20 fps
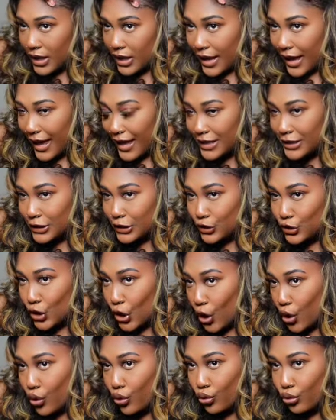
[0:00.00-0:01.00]
has
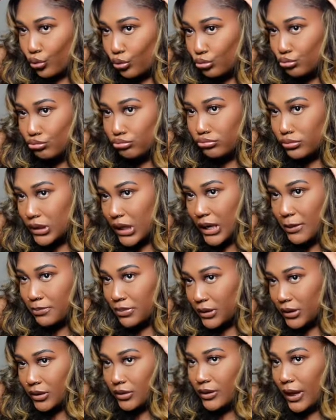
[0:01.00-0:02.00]
no type
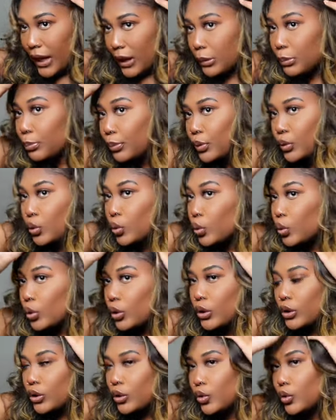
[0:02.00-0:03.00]
of like
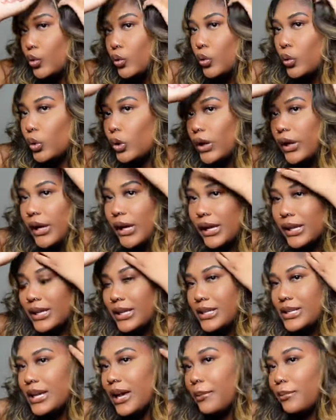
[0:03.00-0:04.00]
pull or
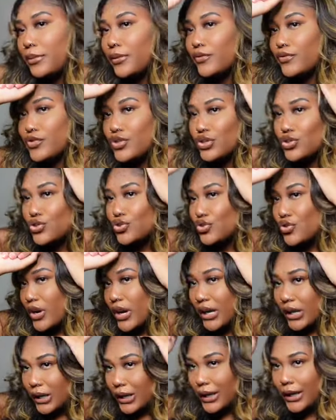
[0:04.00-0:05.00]
any type of
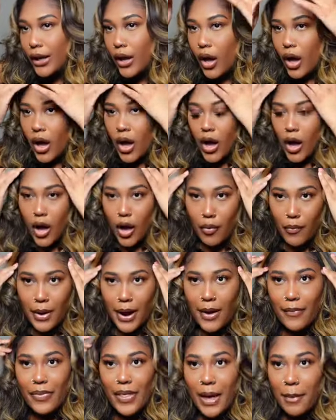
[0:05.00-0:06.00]
straining
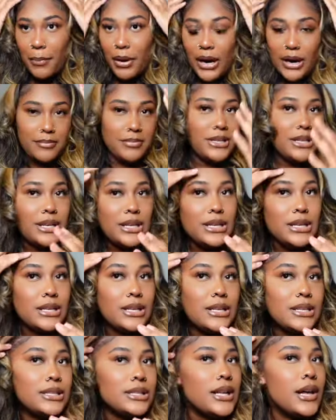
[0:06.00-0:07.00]
around that part,
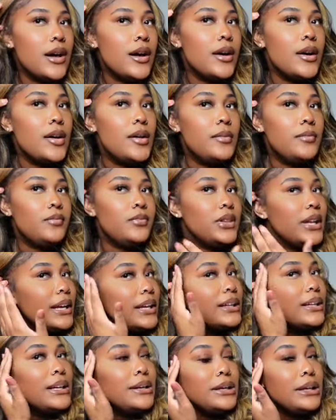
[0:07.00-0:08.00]
because
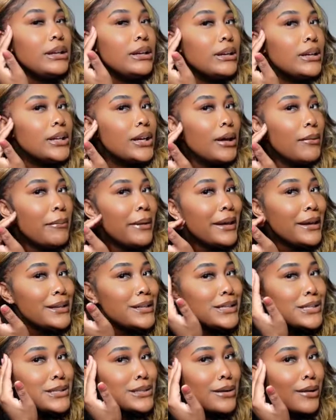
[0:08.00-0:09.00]
lately my
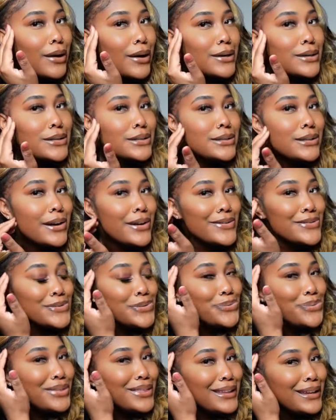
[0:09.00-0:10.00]
edges are starting
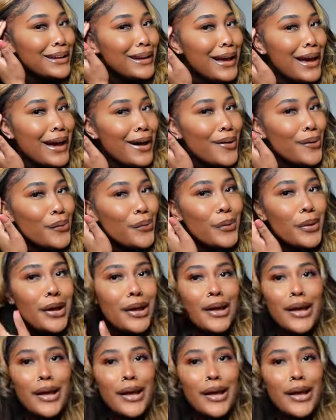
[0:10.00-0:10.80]
to thin out,